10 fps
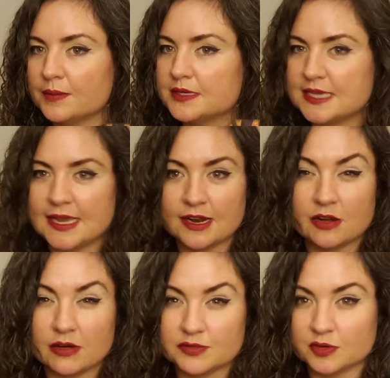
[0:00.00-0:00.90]
Take it
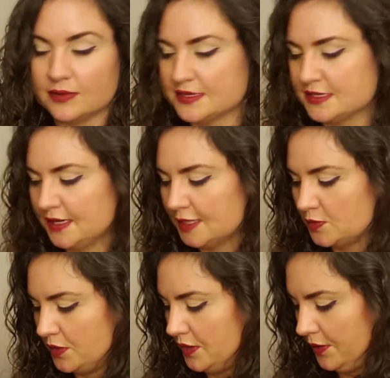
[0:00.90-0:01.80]
however it resonates
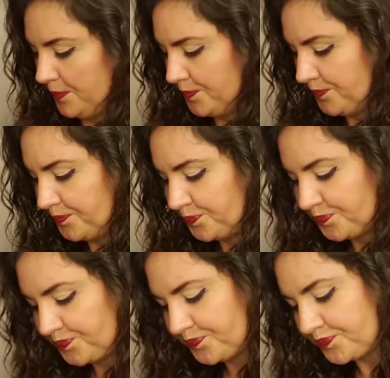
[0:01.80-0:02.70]
with you.
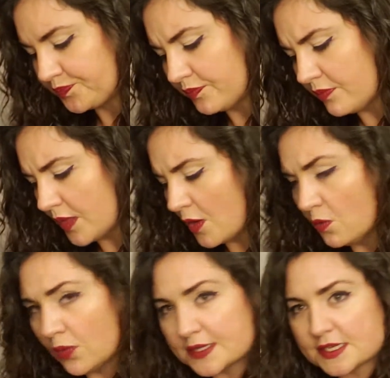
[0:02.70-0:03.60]

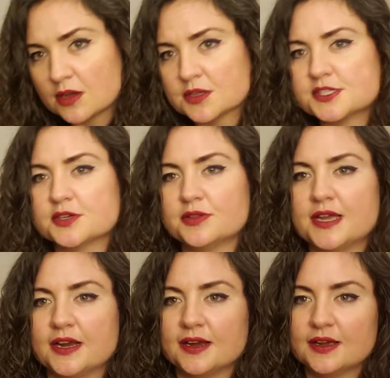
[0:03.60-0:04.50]
What's also
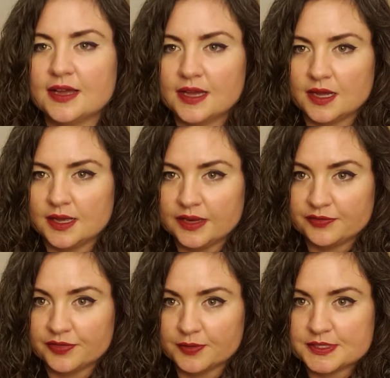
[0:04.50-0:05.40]
there
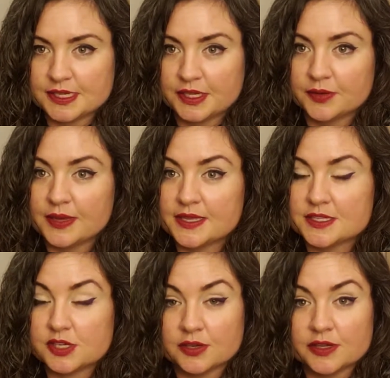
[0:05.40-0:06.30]
influencing you is
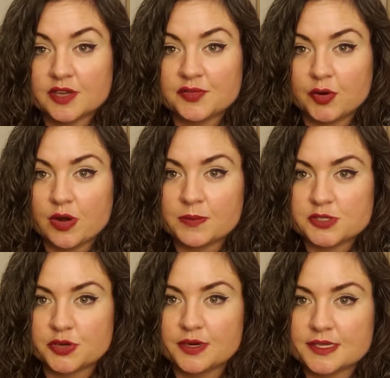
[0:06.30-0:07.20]
you're looking for new
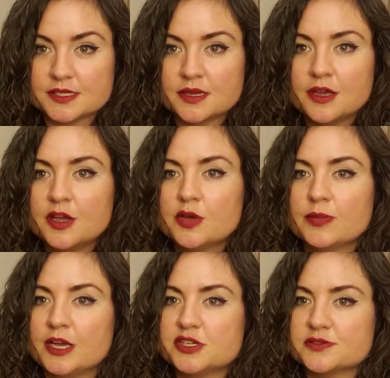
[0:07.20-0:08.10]
opportunities.
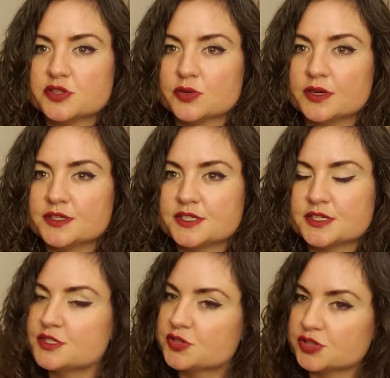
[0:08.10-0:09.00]
Page of Swords
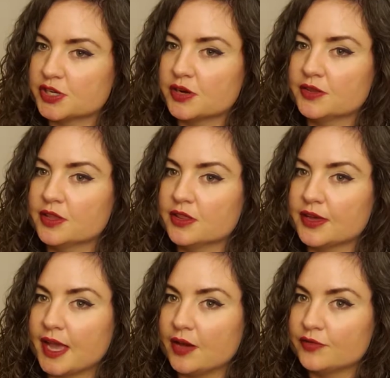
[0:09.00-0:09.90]
is usually you're on the
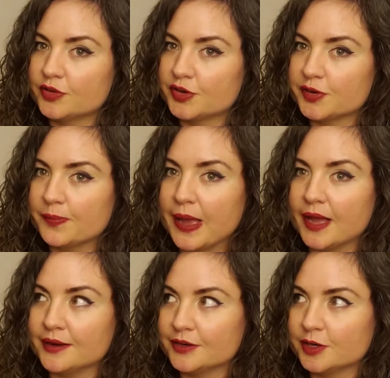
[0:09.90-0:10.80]
lookout, good or
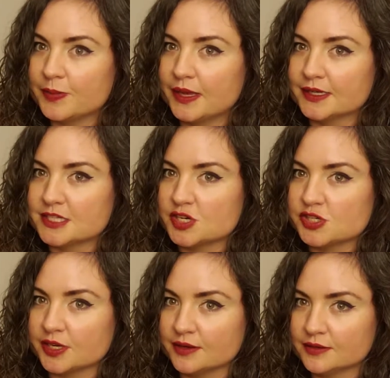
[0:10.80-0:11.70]
bad, you're paying
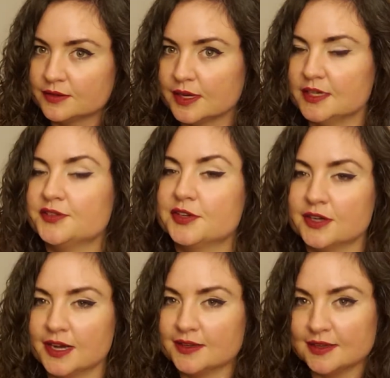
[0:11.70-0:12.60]
attention. And if you're
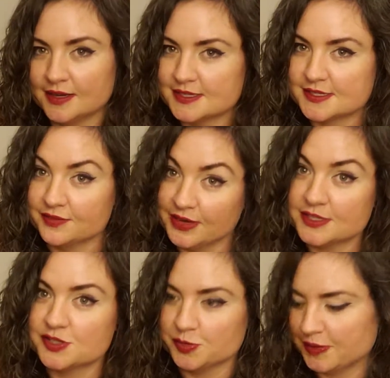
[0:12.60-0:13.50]
not, then it's
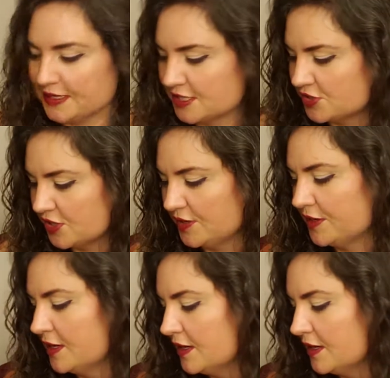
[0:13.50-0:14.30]
advised to pay attention.